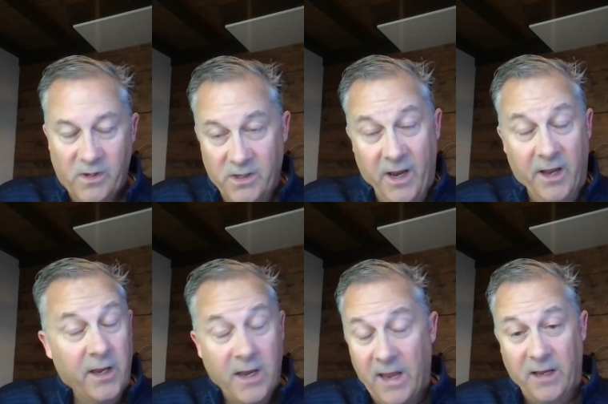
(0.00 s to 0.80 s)
Yeah,
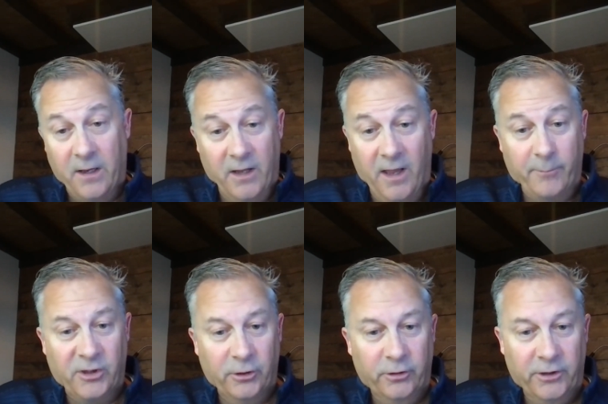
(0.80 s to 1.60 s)

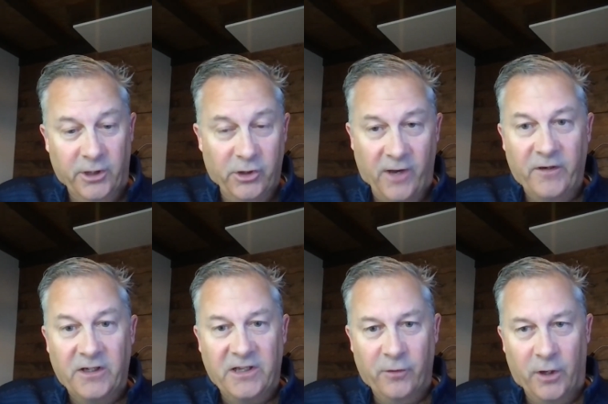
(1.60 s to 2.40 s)
absolutely, Jeff. And
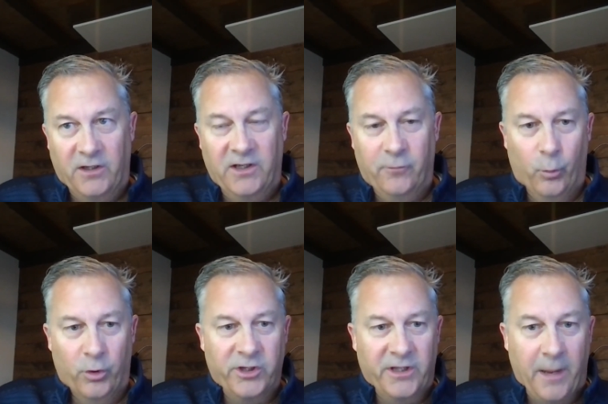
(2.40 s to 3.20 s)
it's even
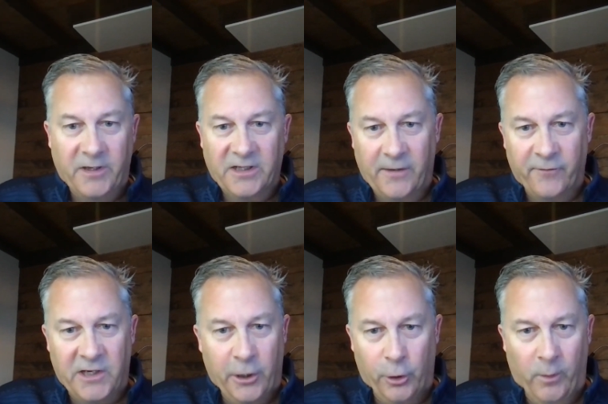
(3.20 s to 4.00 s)
worse than that because every
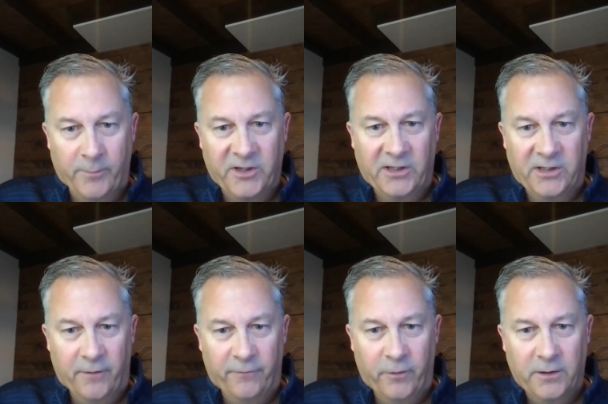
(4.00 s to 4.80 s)
carrier website's
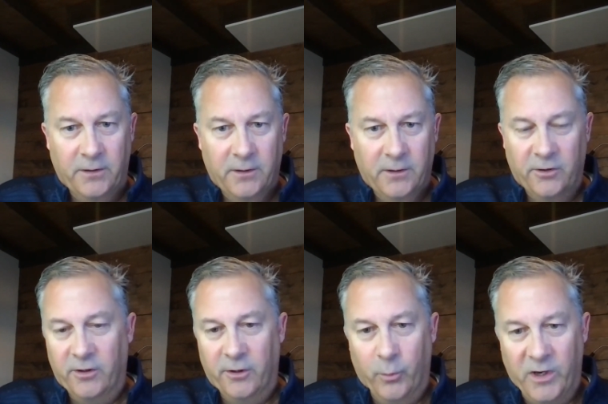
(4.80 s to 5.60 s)
different.
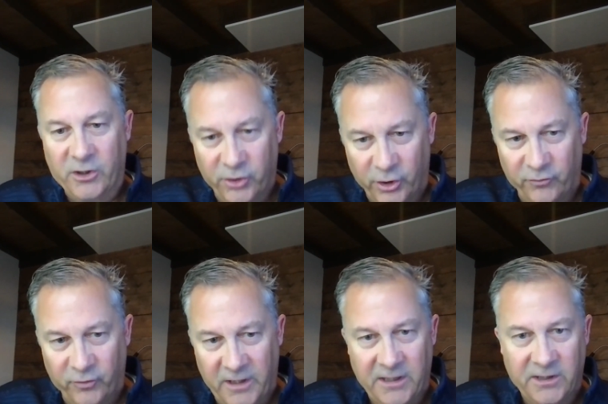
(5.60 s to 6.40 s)
The way you search
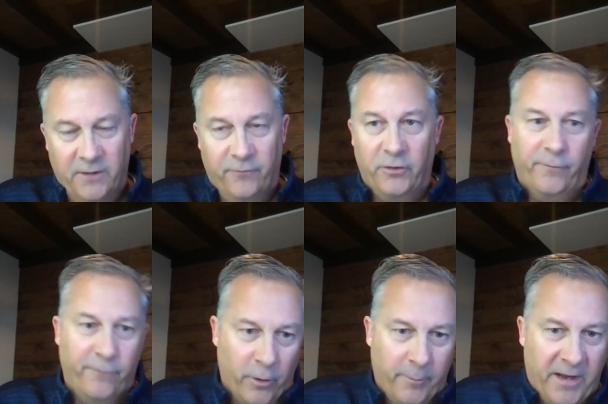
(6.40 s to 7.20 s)
for data is different. The
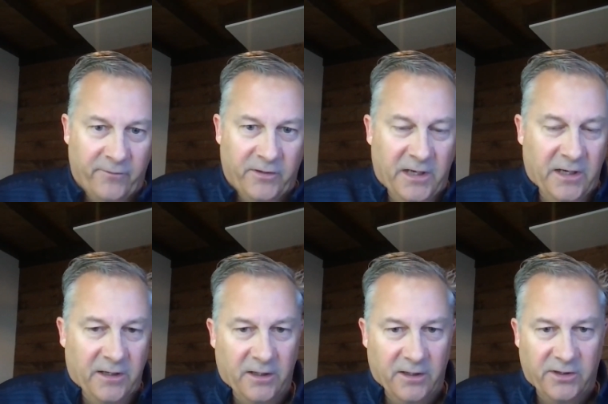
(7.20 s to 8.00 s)
format of the
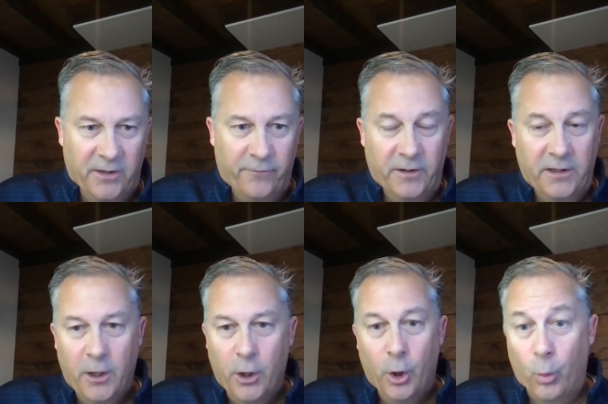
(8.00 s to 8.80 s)
data is different.
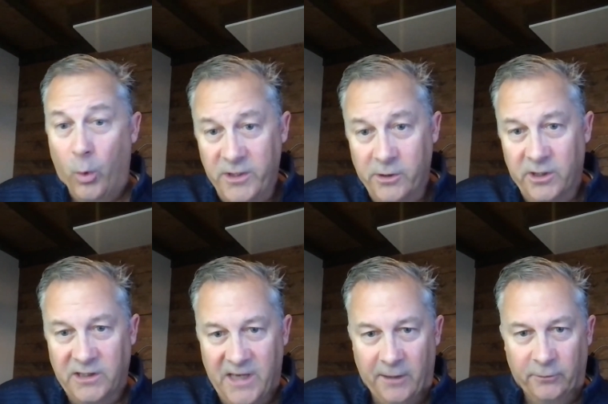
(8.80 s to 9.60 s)
What you
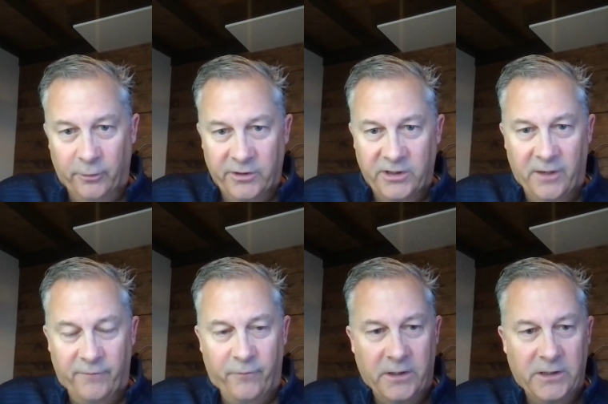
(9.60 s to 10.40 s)
can download is
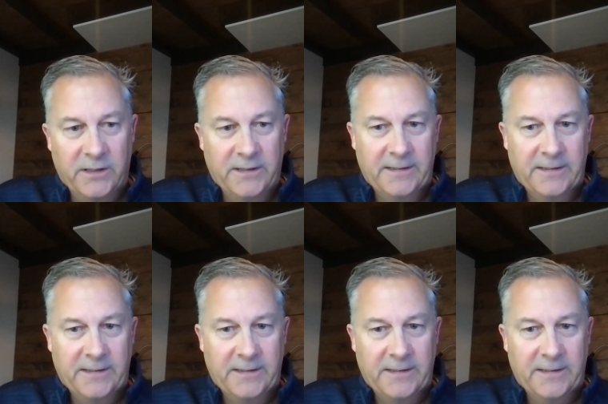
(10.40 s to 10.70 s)
different.